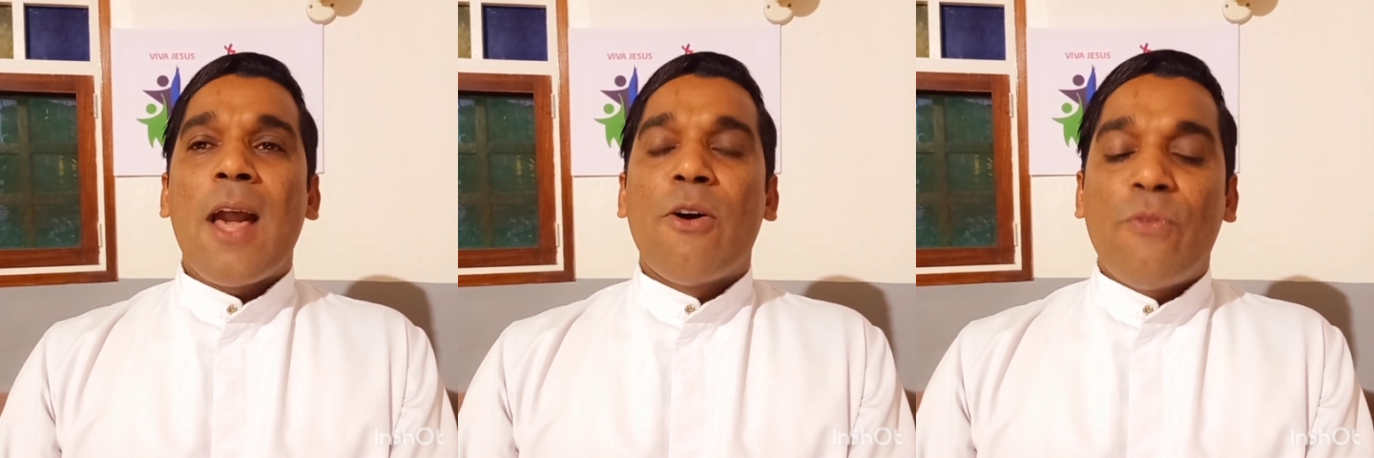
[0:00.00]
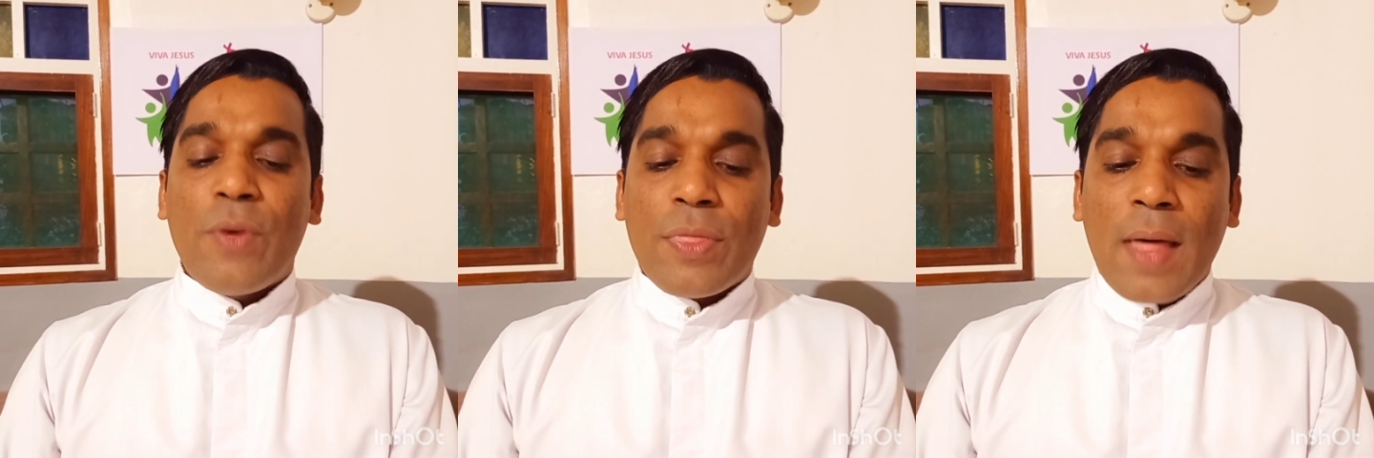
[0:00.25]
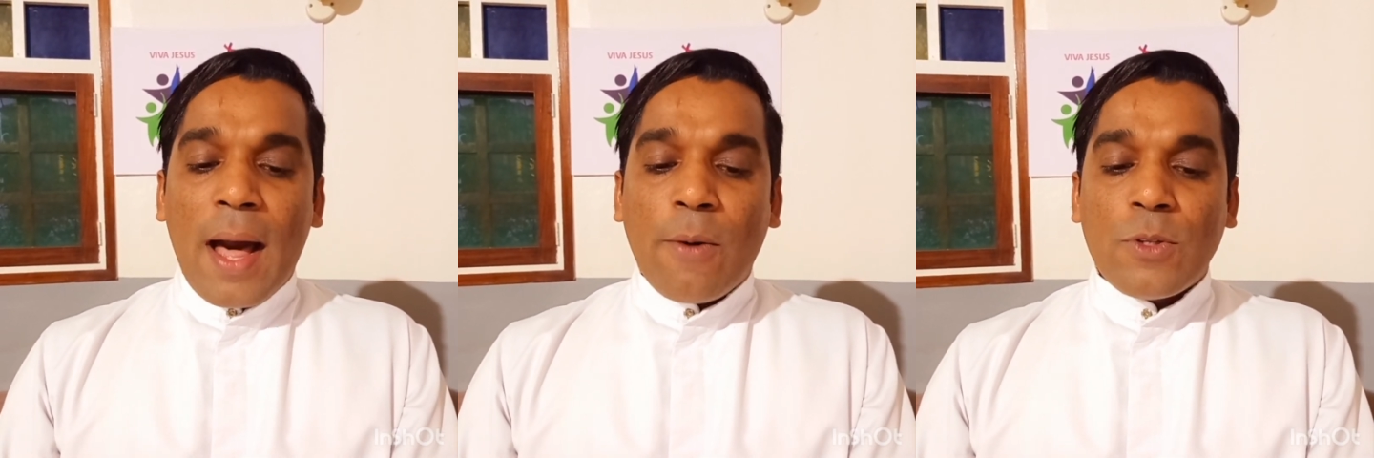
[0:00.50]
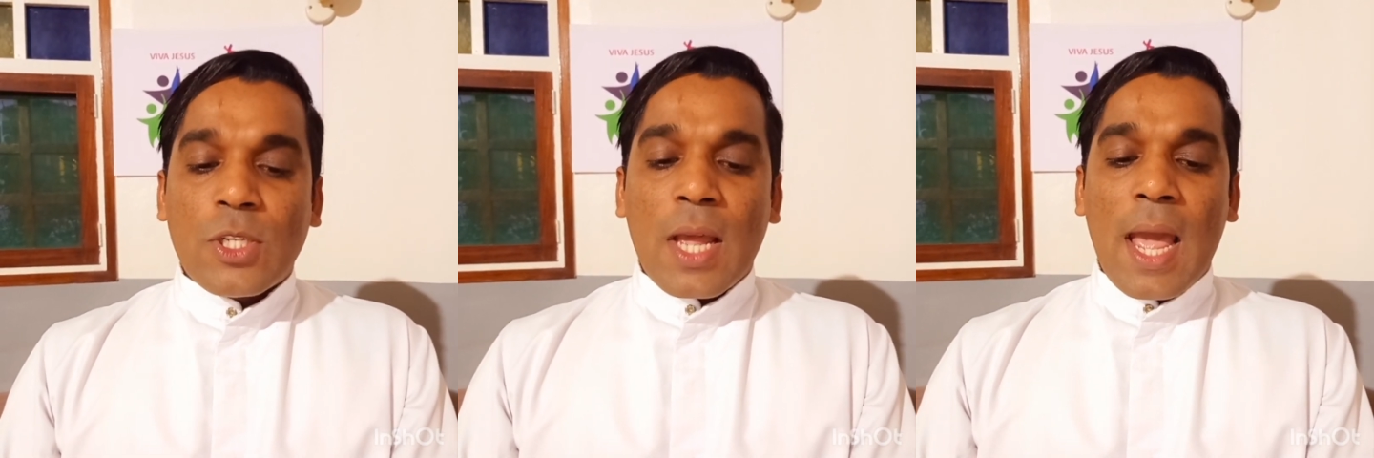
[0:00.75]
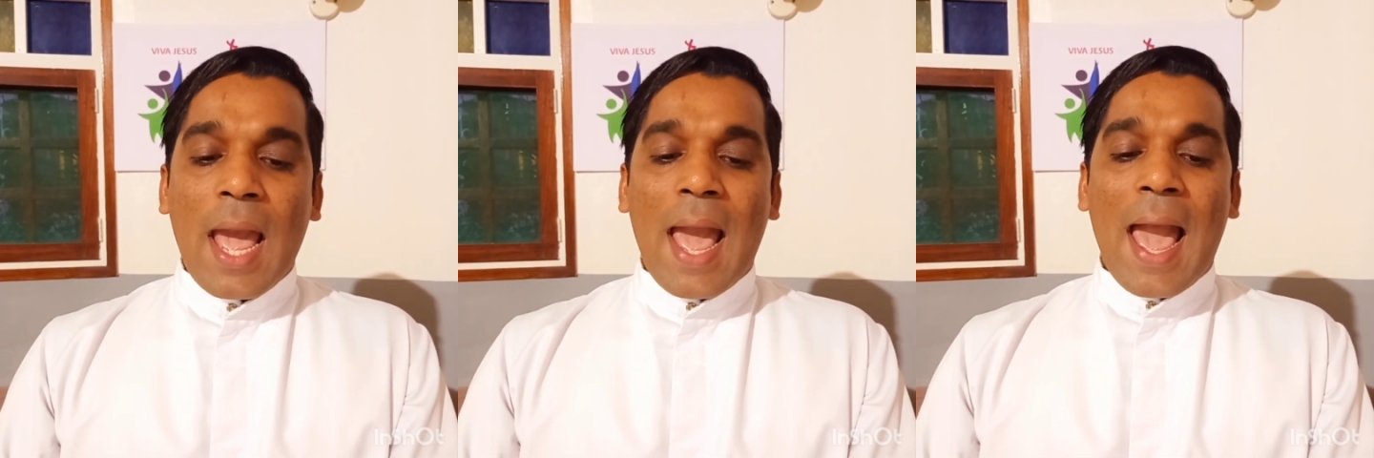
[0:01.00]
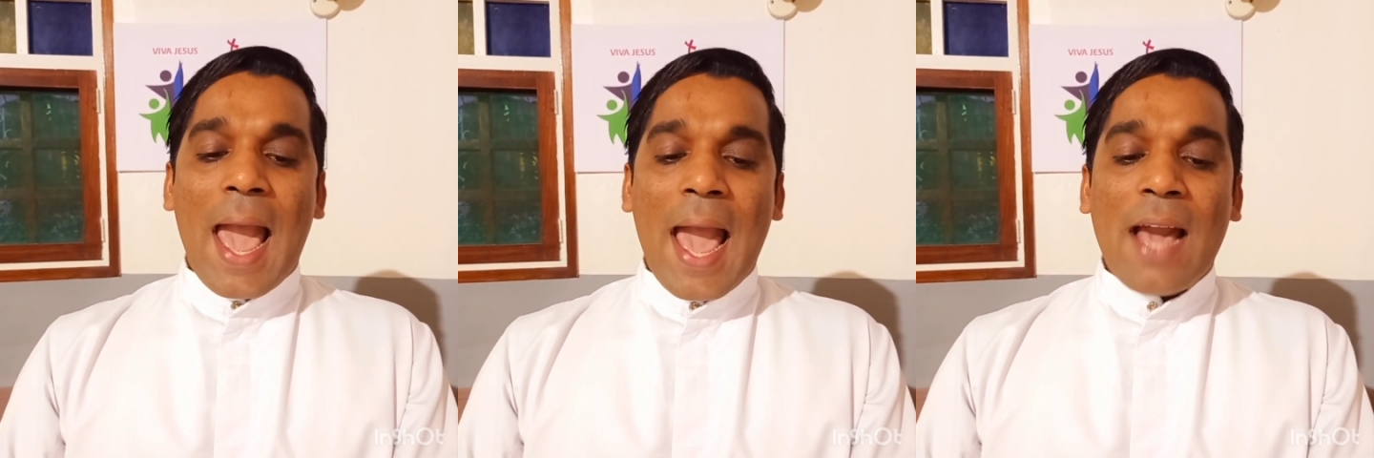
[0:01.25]
without
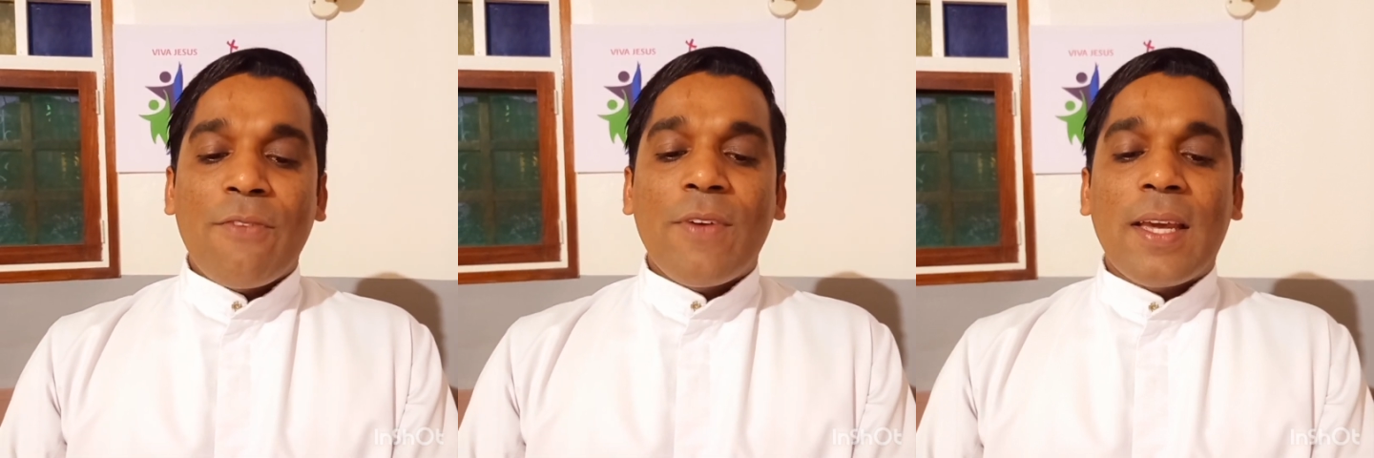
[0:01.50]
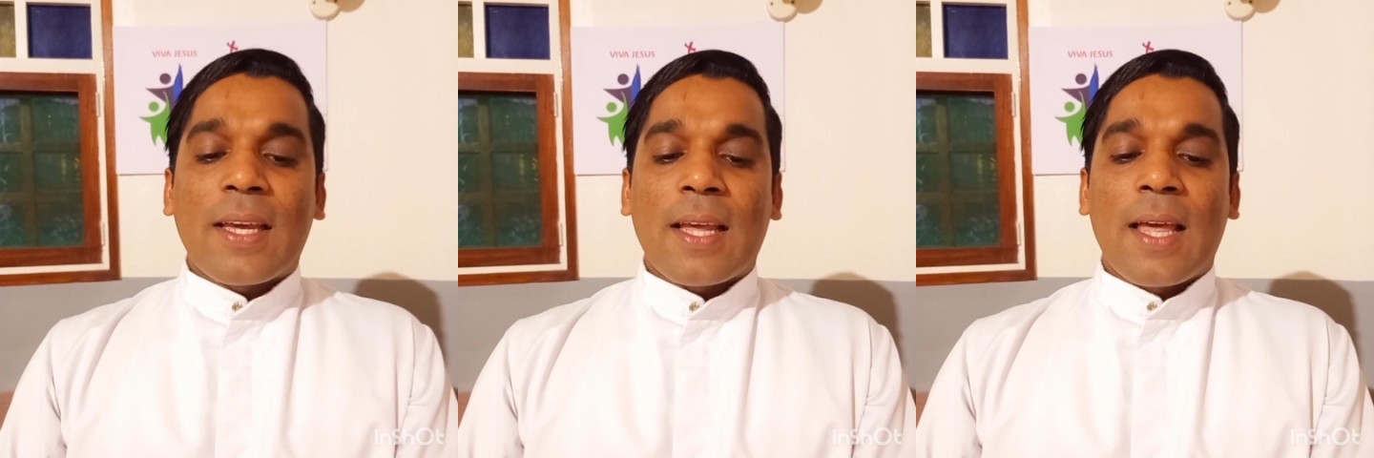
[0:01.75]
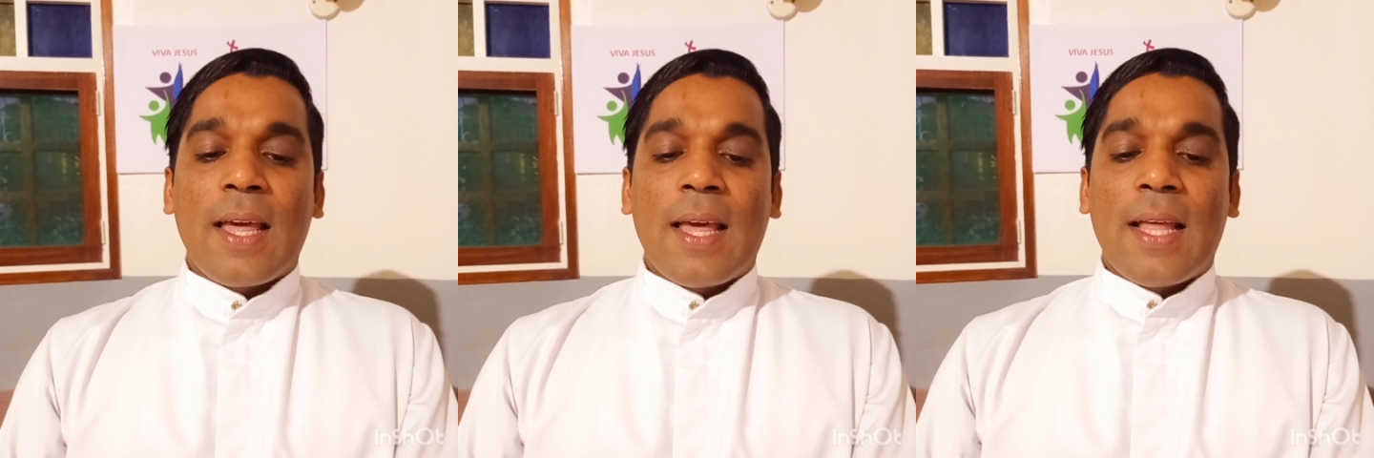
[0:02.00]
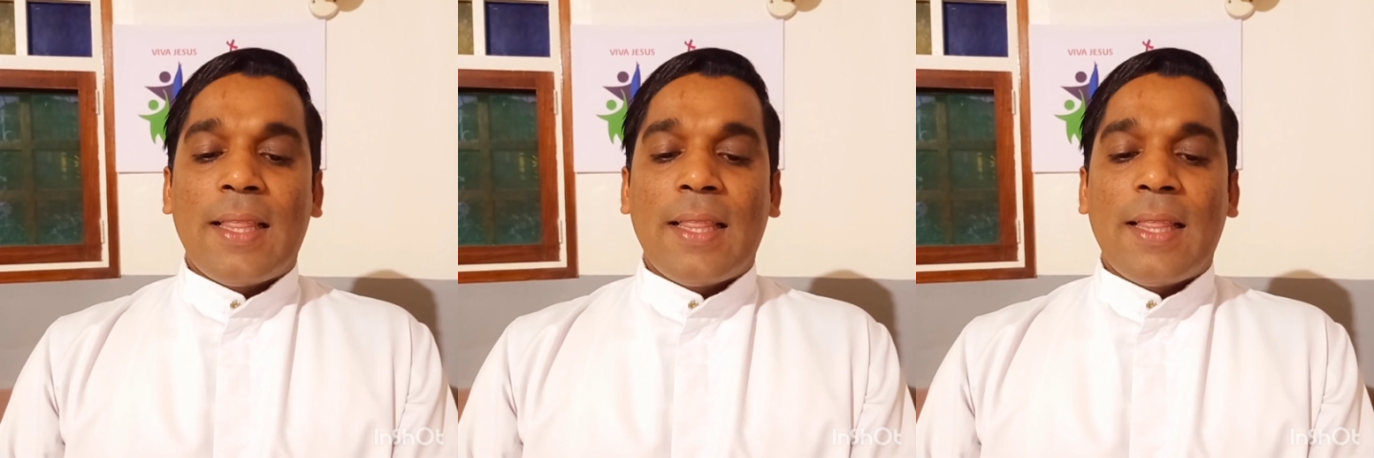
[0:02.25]
having